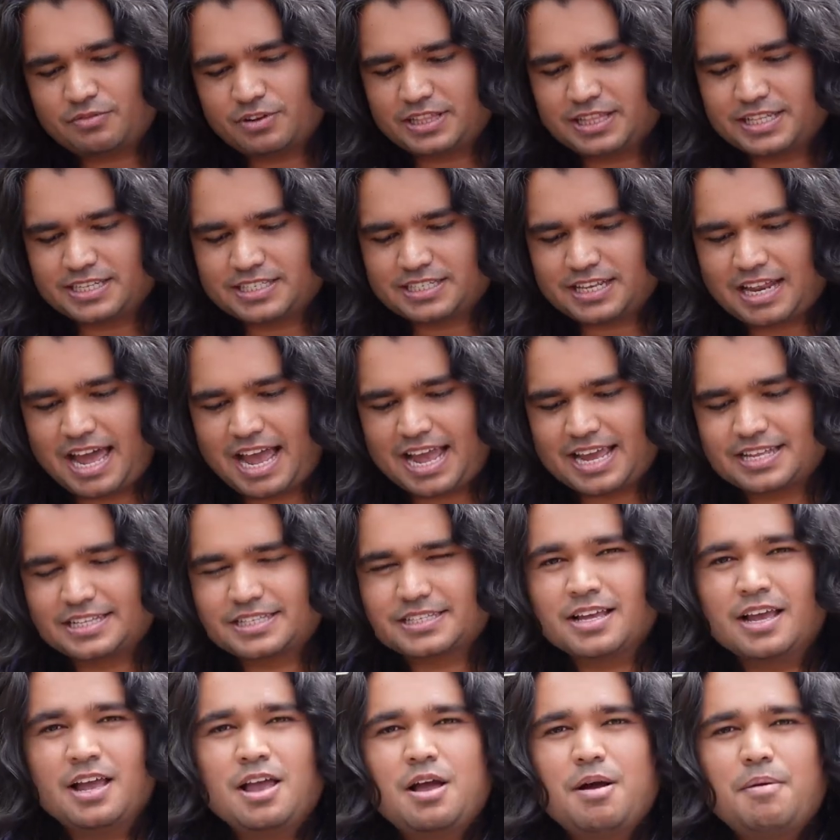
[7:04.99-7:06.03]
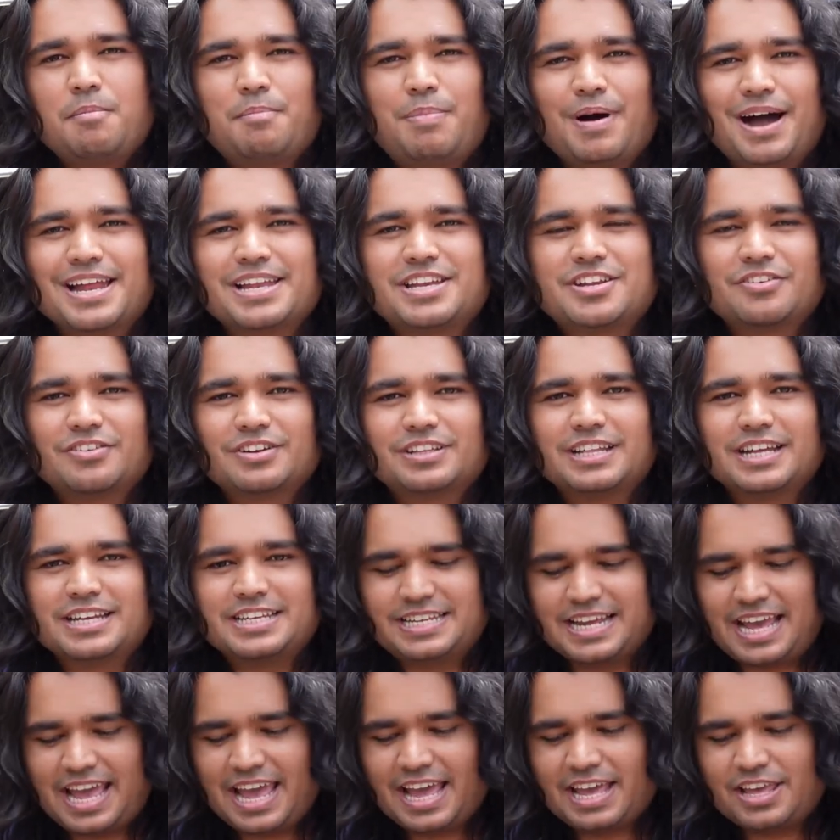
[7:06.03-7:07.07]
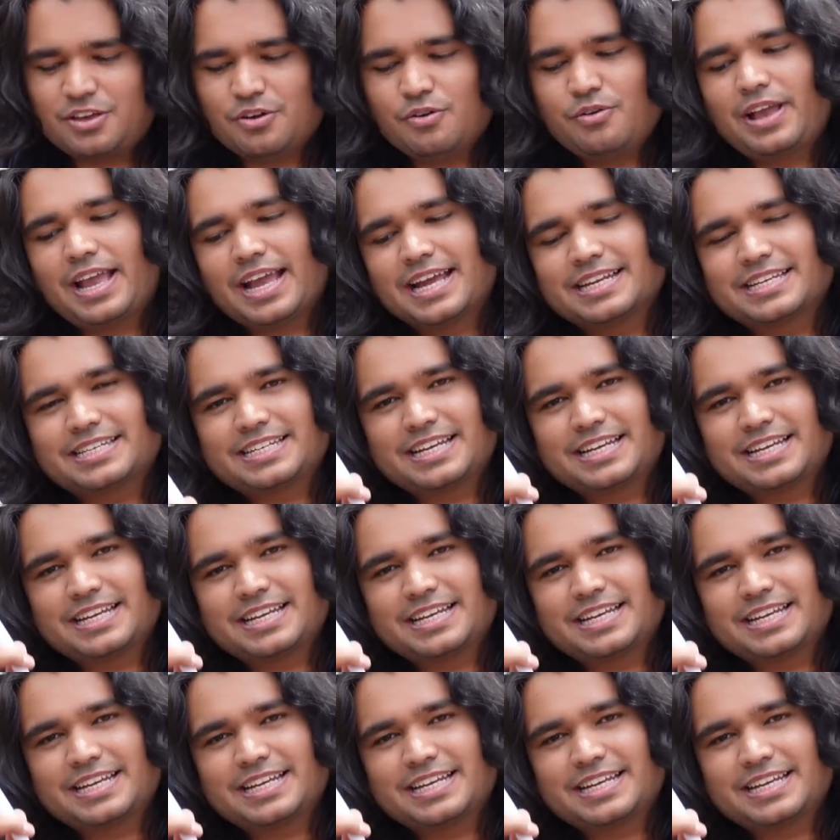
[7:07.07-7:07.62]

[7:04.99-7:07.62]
with these lights. But during the day, you can